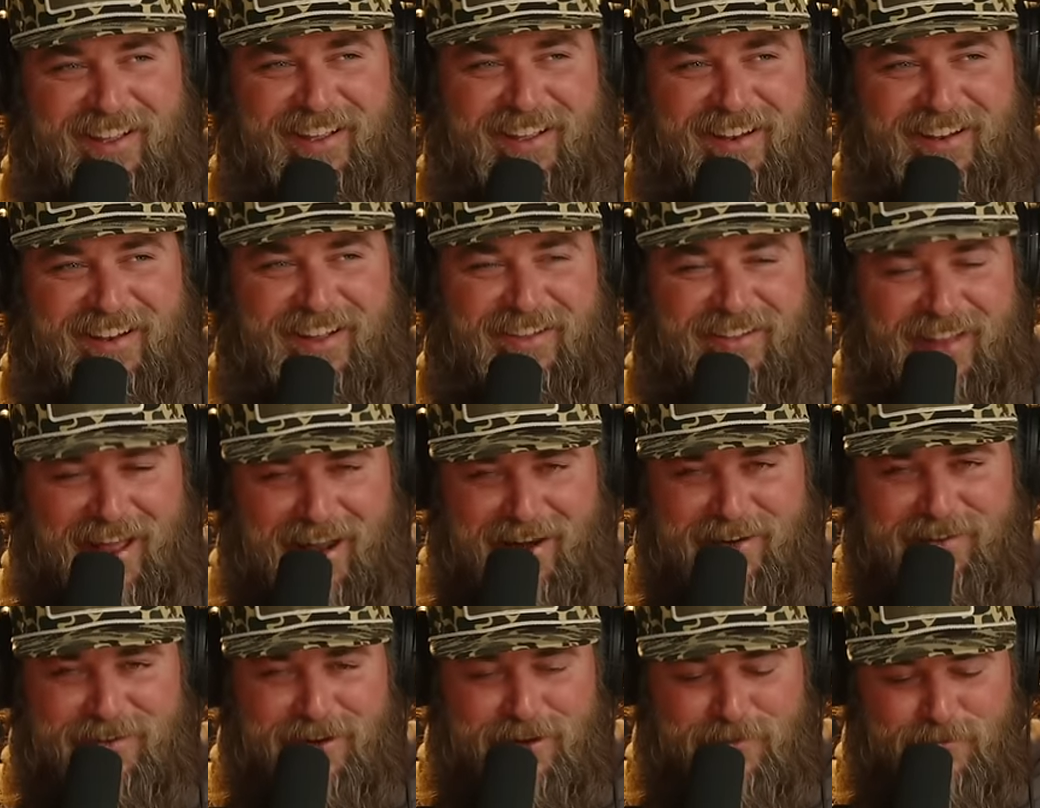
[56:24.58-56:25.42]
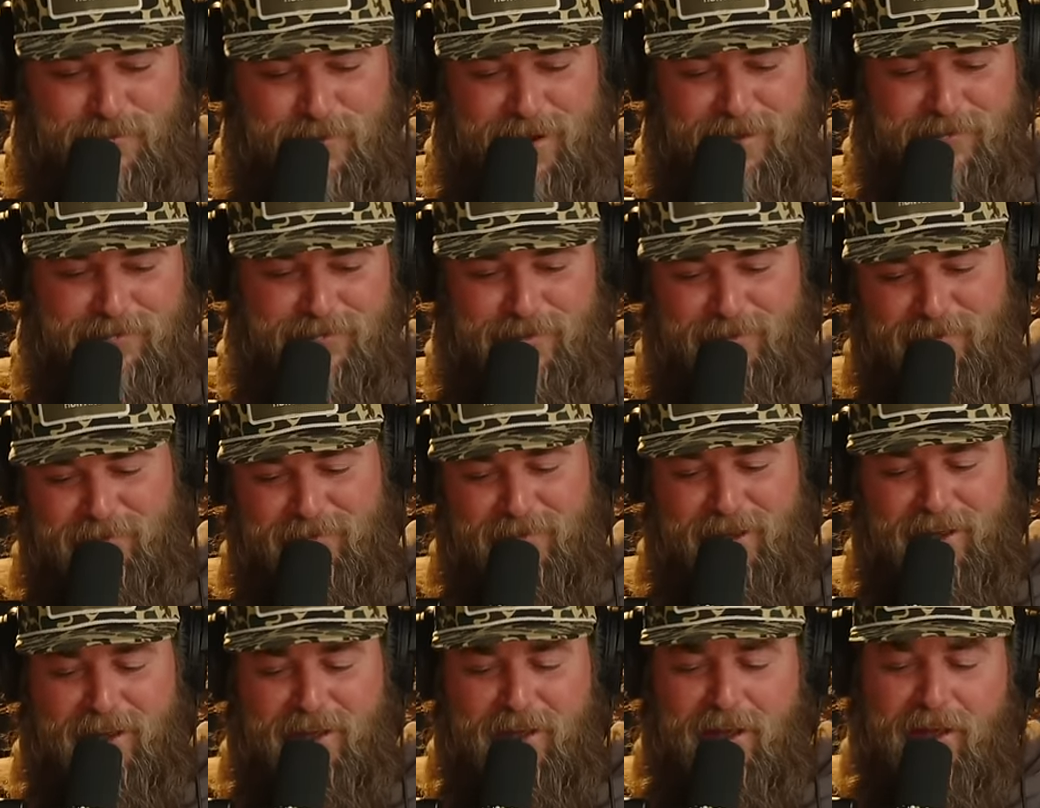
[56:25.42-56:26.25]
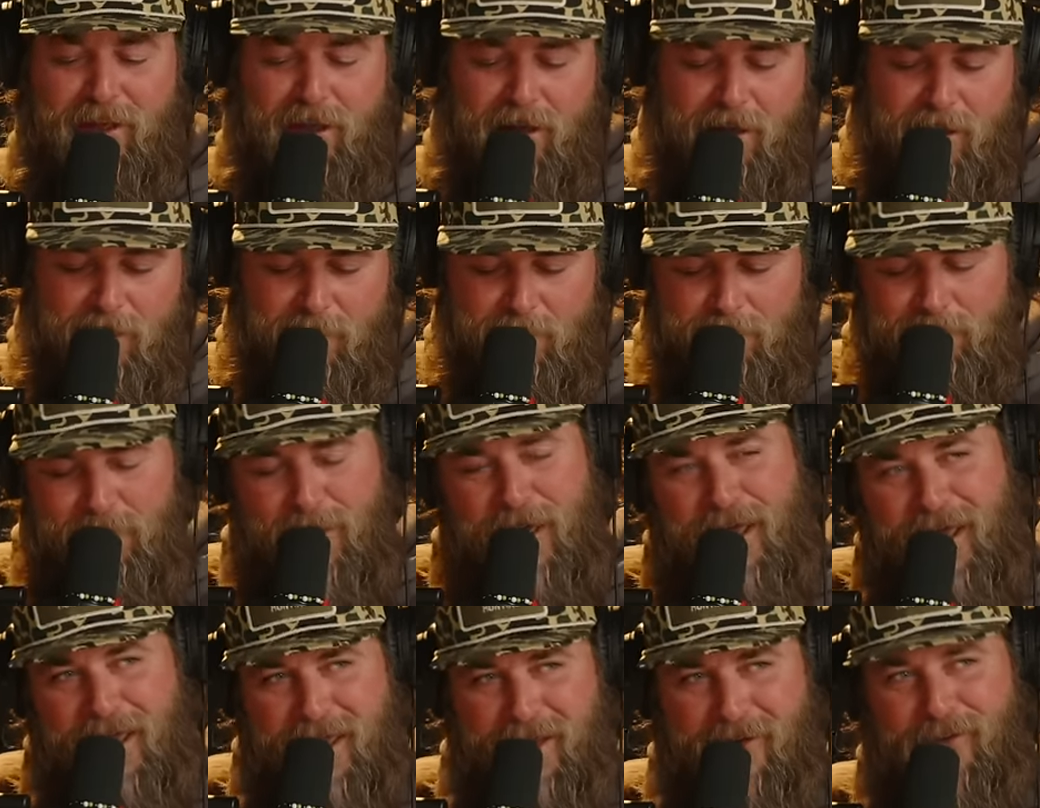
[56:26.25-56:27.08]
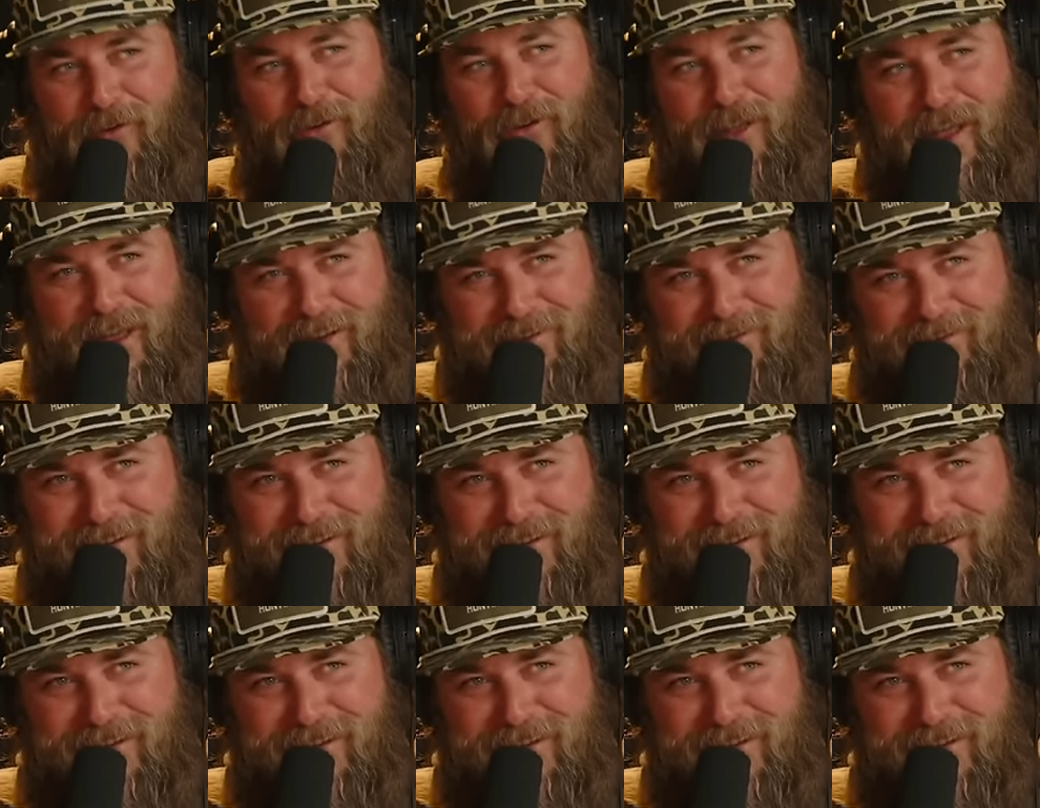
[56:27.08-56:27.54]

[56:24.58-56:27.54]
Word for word: you know, the attitude went from man, our last